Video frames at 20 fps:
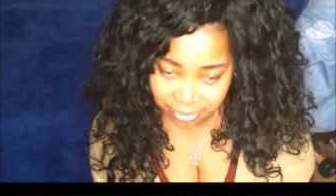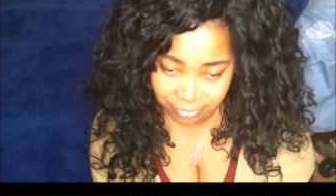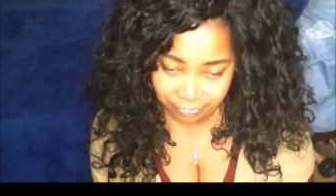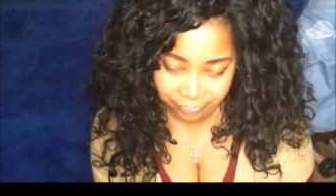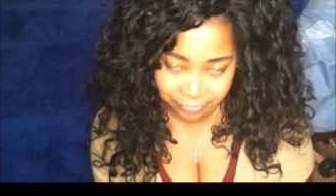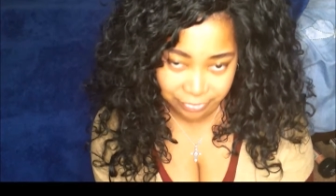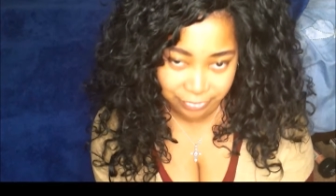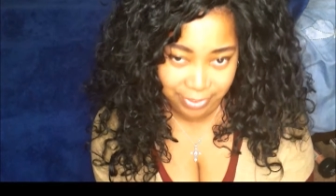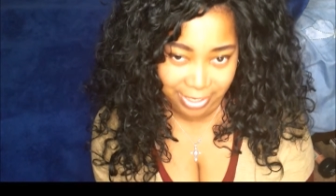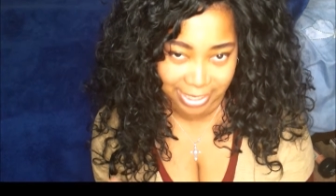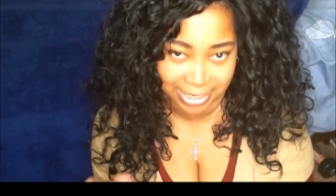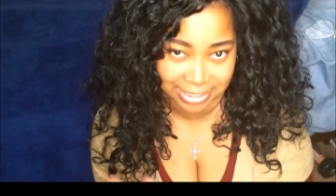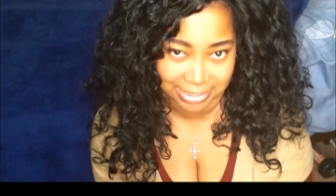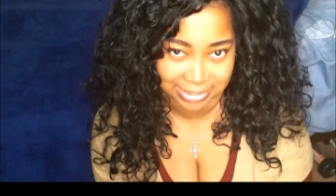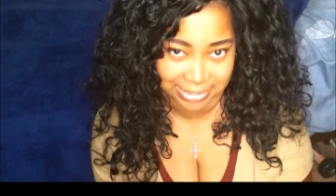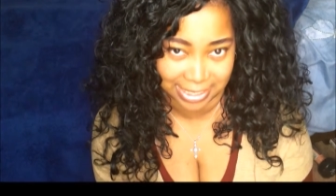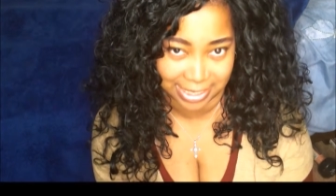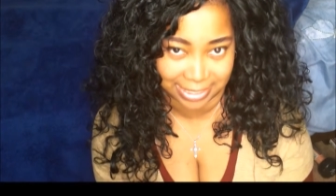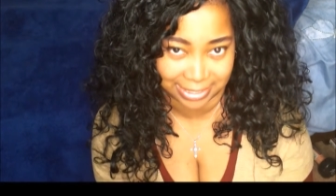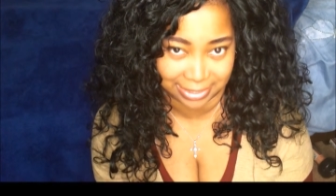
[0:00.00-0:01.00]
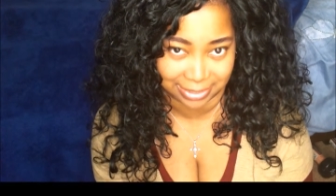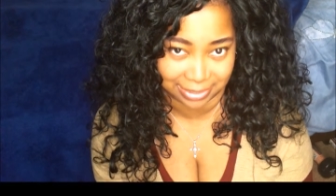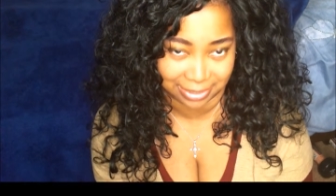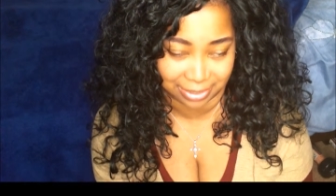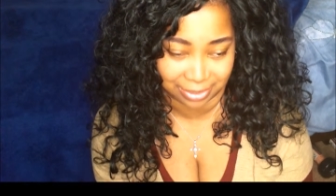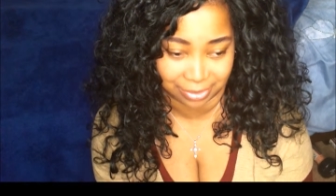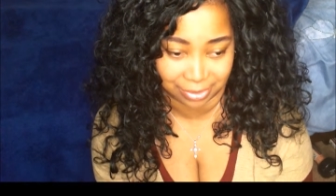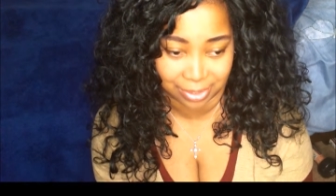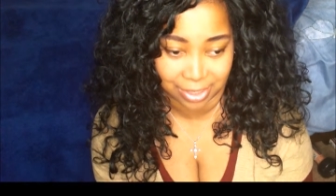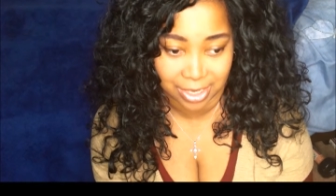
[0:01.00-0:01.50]
the food has that in
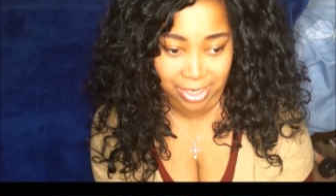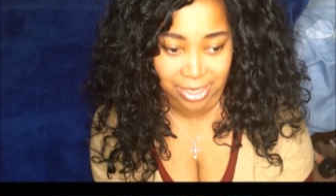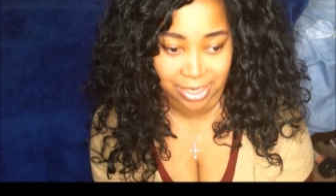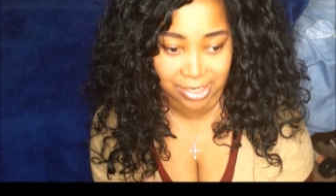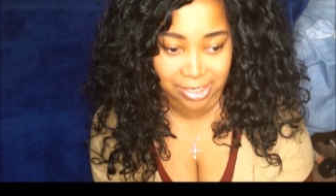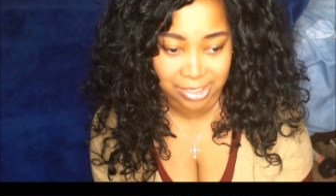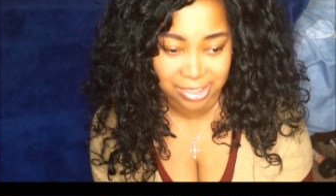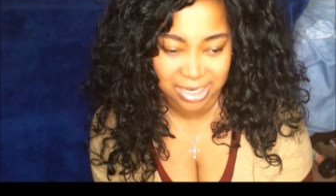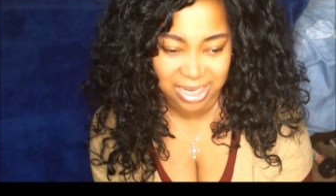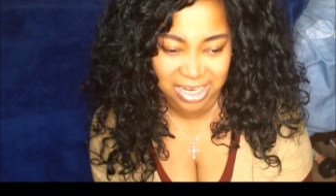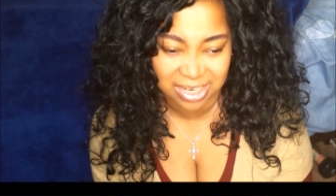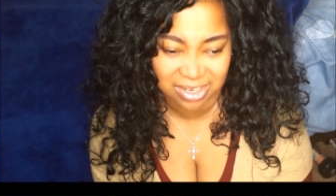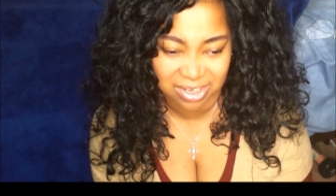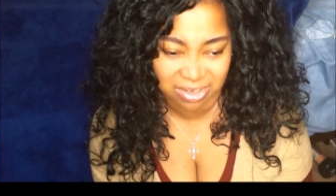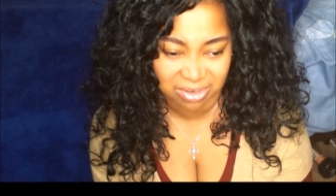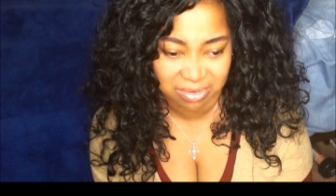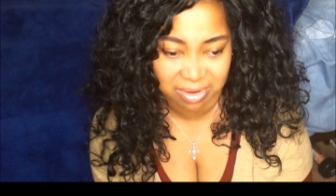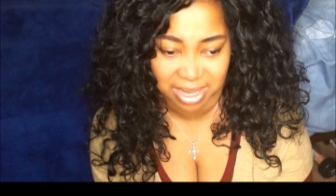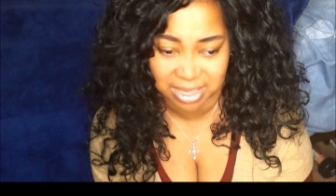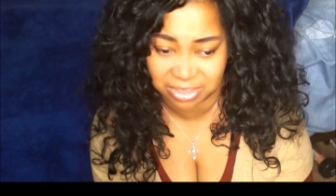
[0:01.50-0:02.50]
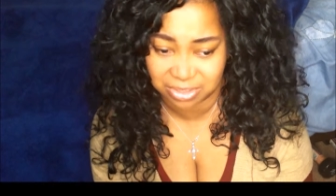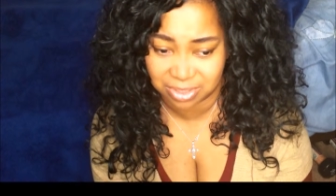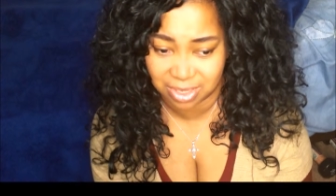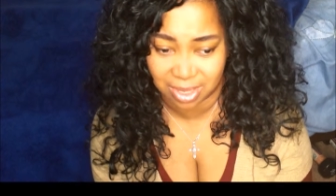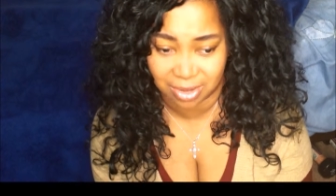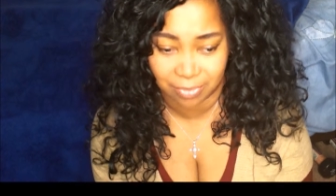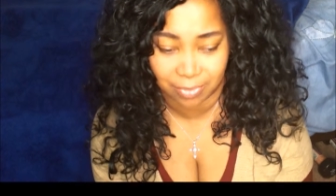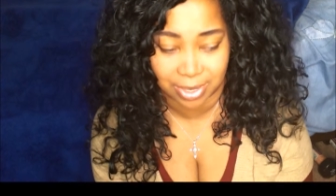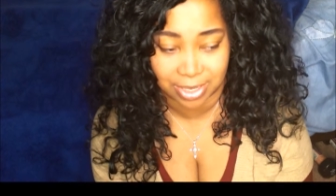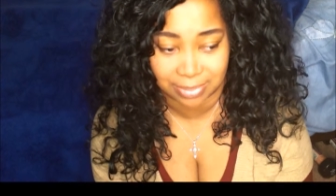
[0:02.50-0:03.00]
there. And if they do,
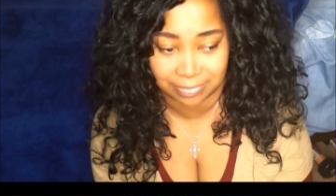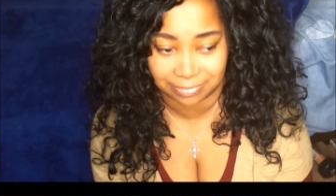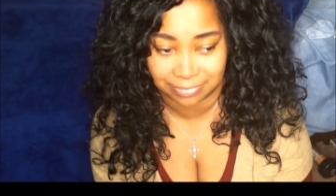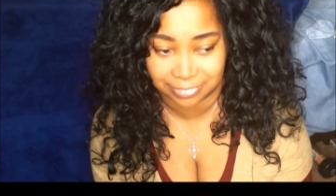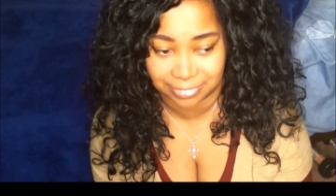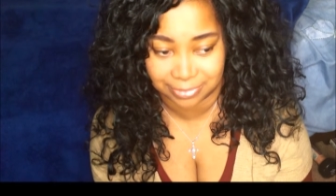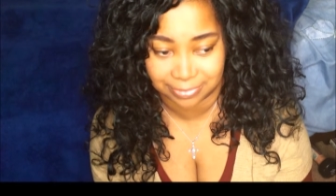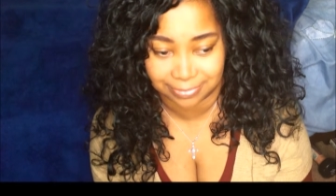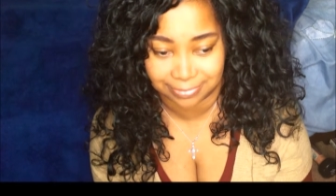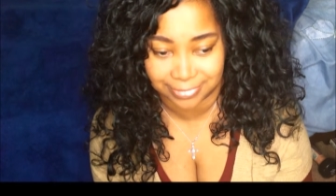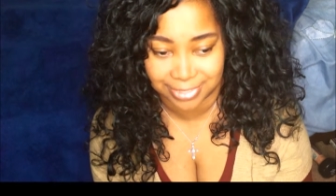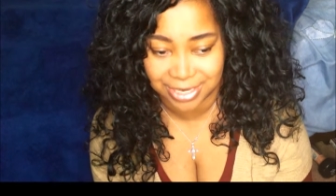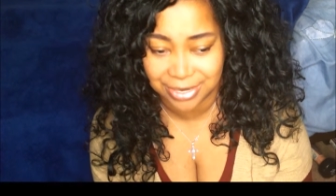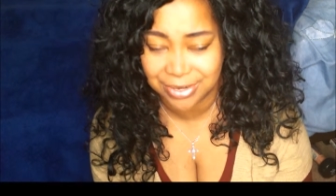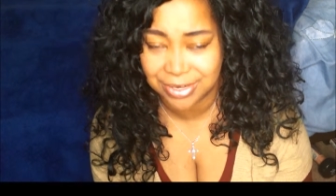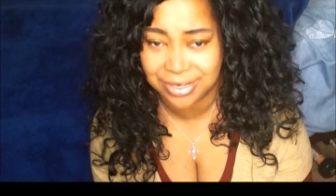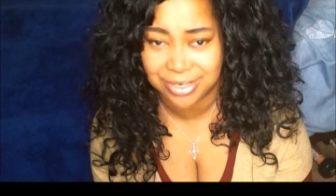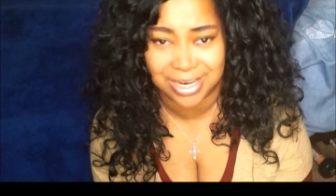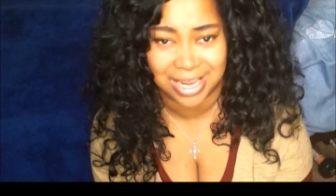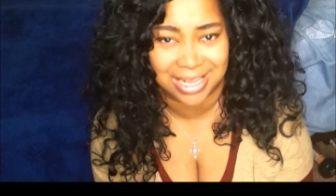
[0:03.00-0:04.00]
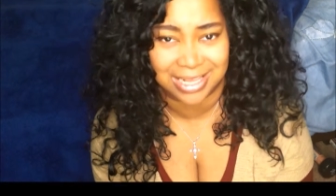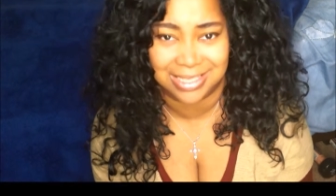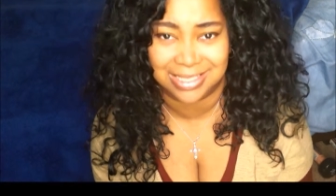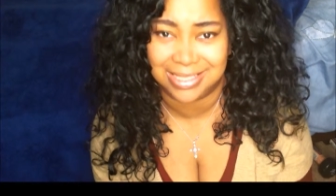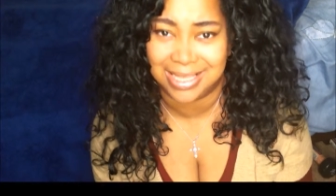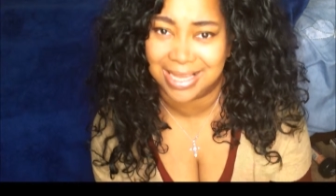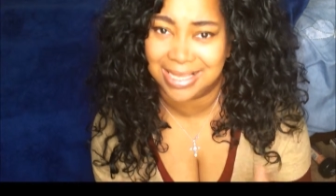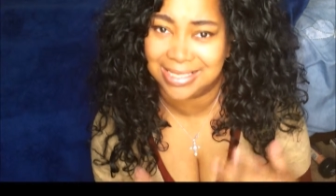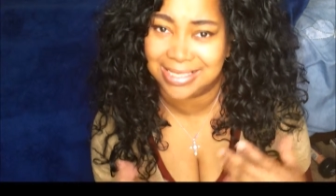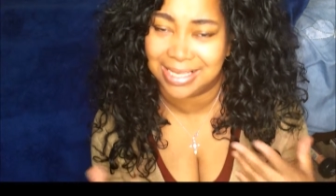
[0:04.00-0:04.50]
well, here in the United
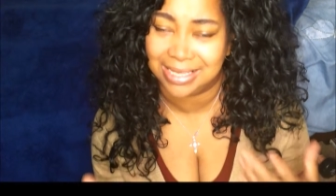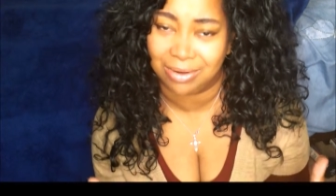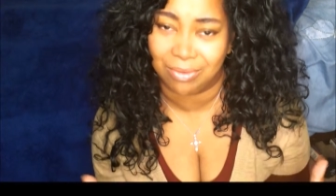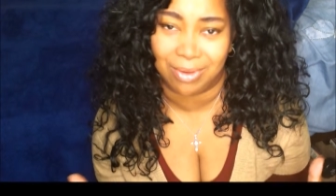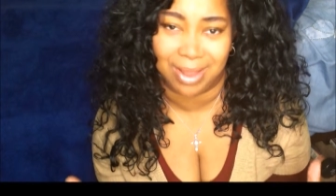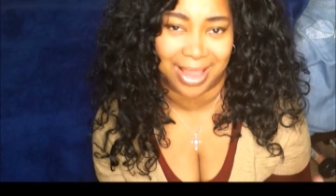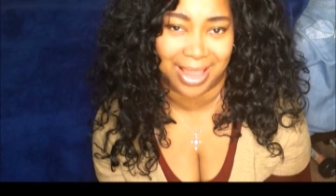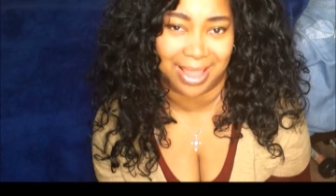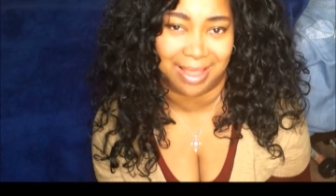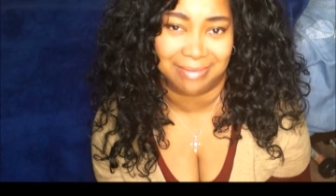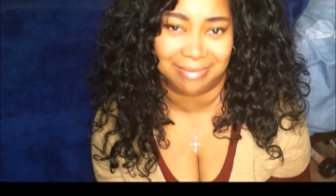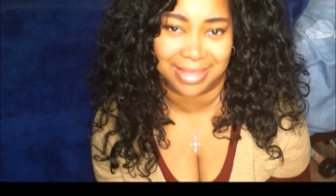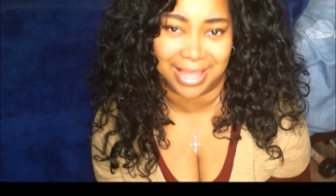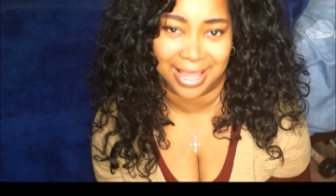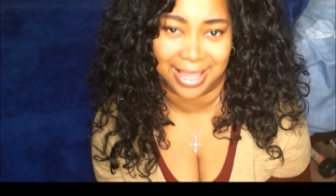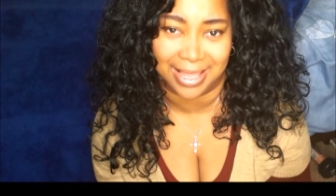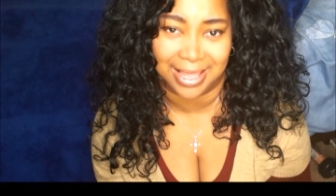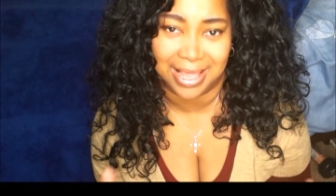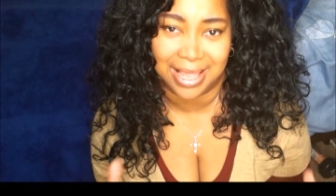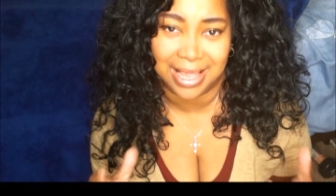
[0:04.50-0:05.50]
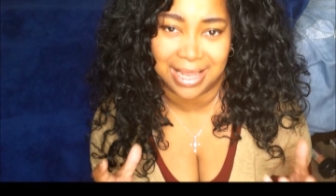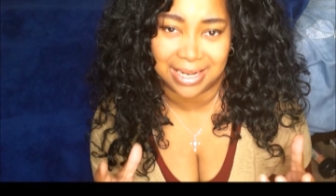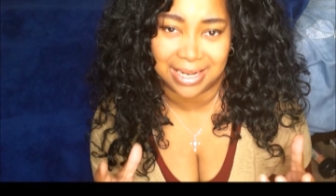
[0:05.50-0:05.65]
States, they don't have that